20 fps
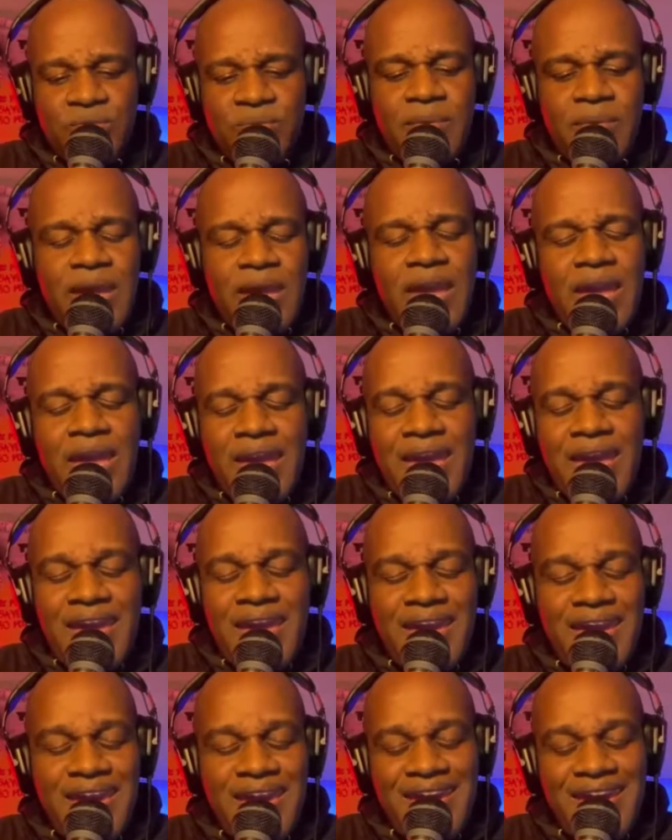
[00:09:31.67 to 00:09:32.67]

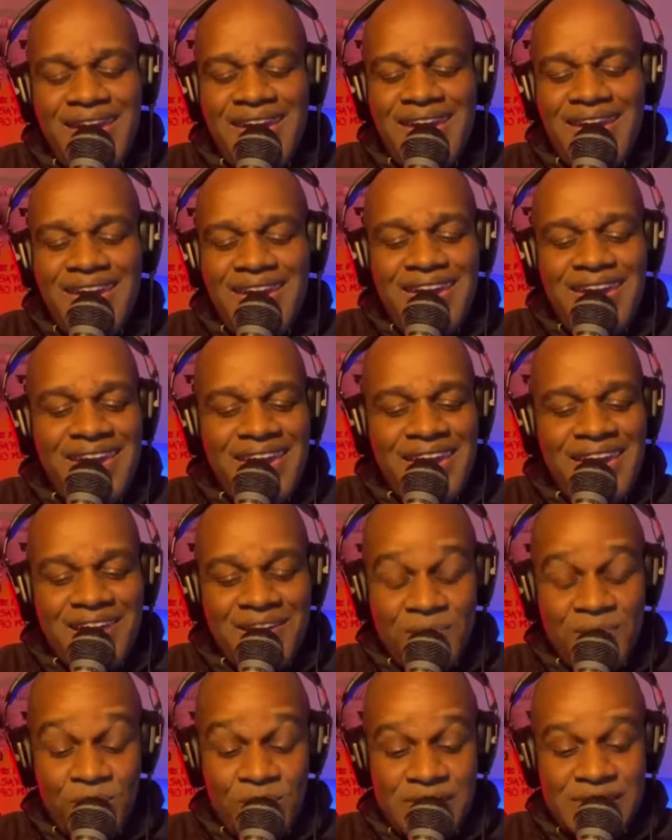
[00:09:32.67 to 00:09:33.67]

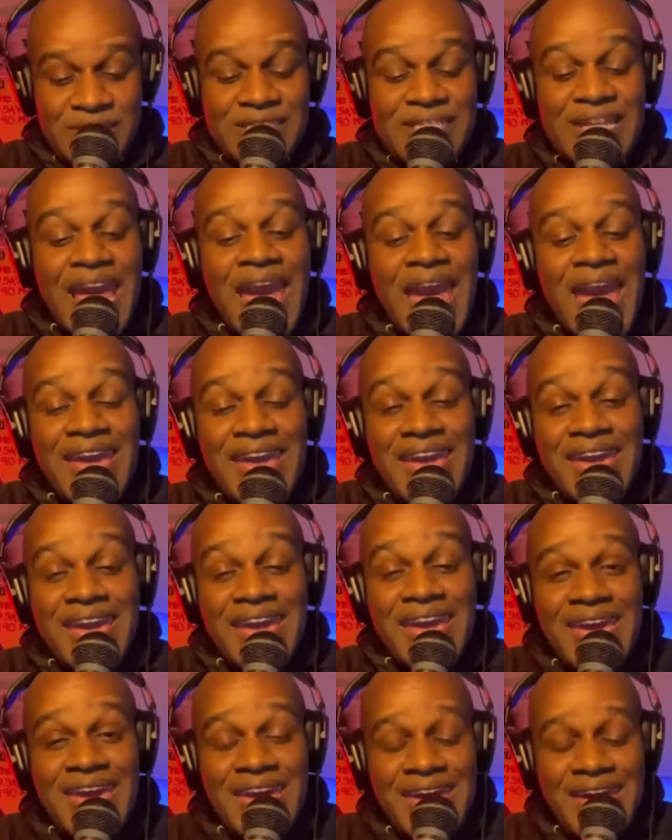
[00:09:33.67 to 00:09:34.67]
make
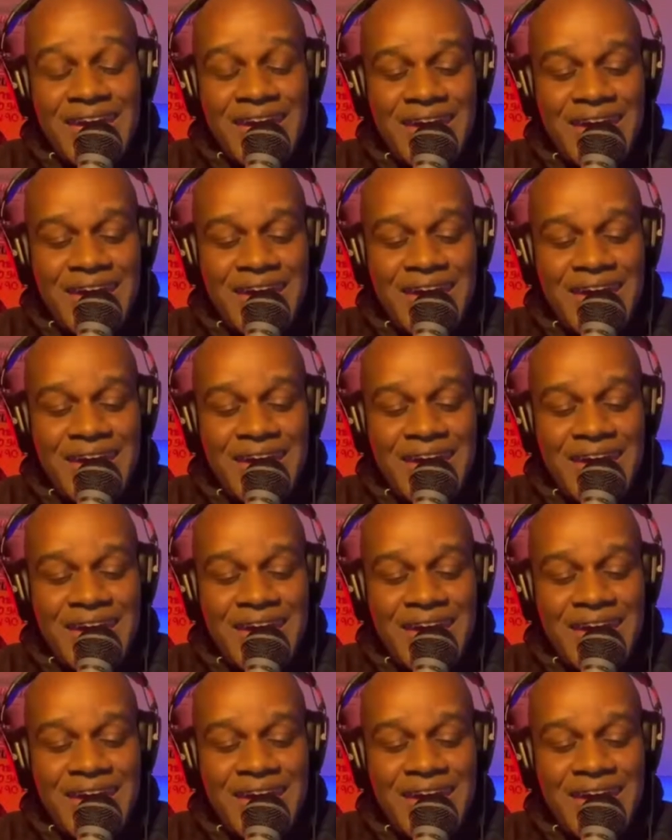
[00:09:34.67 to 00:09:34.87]
mistakes.